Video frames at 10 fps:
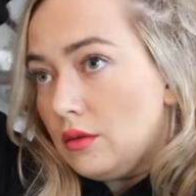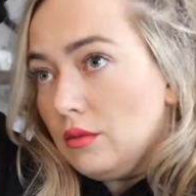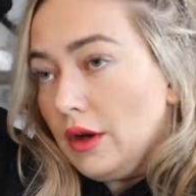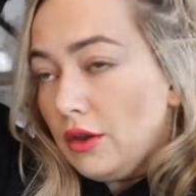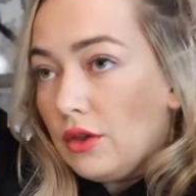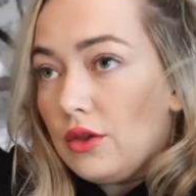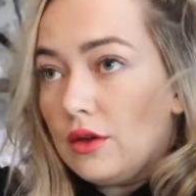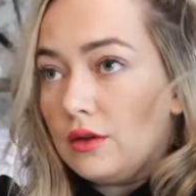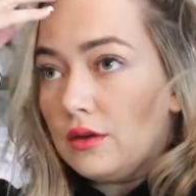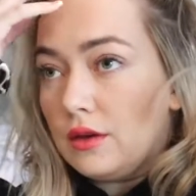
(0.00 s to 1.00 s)
with
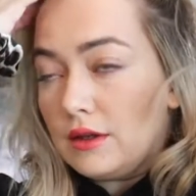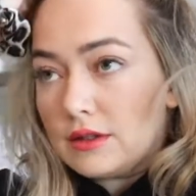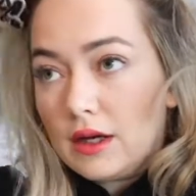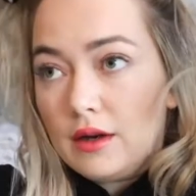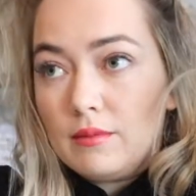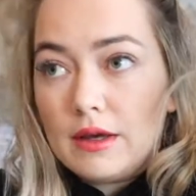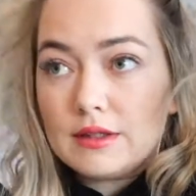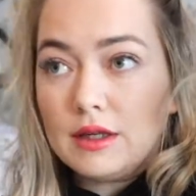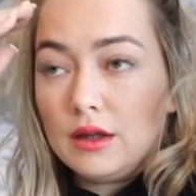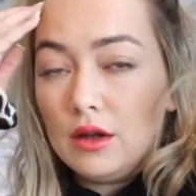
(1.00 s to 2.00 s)
this kind of
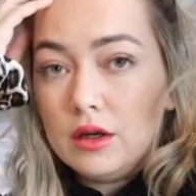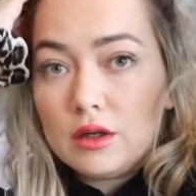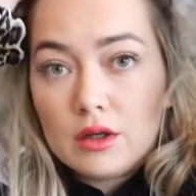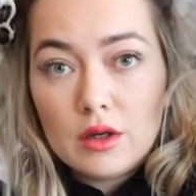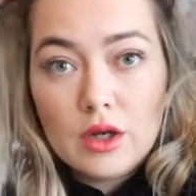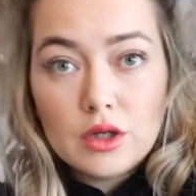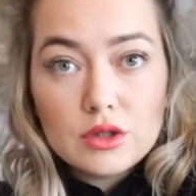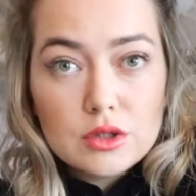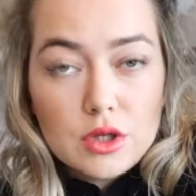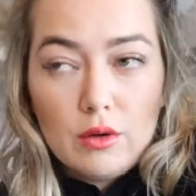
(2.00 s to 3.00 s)
messy look.
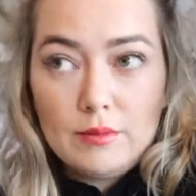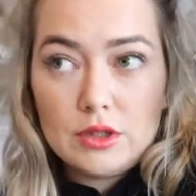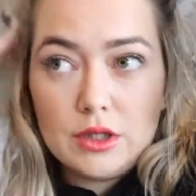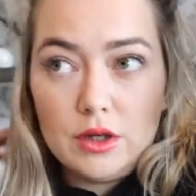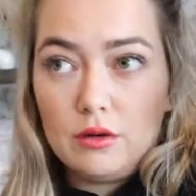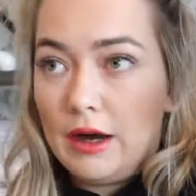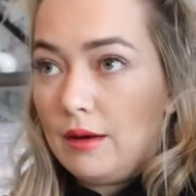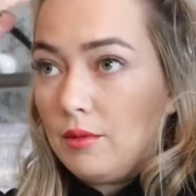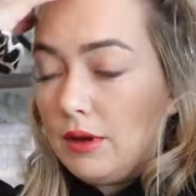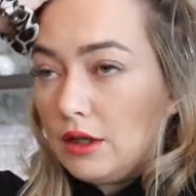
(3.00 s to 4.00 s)
So I'm just going to
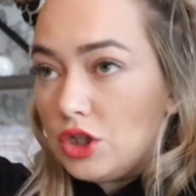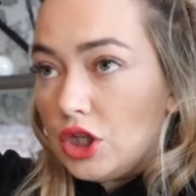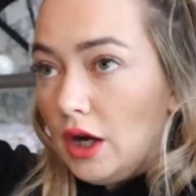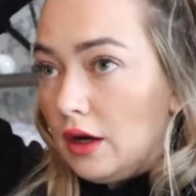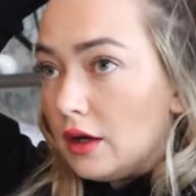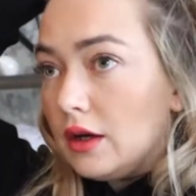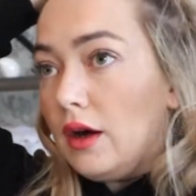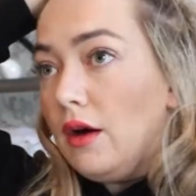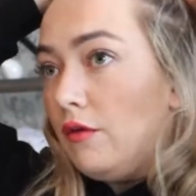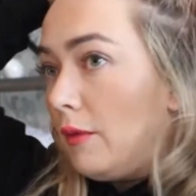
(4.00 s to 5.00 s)
grab a big chunk
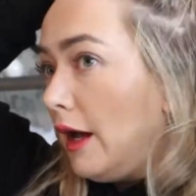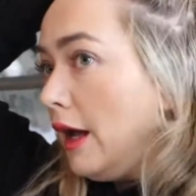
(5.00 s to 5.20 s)
of my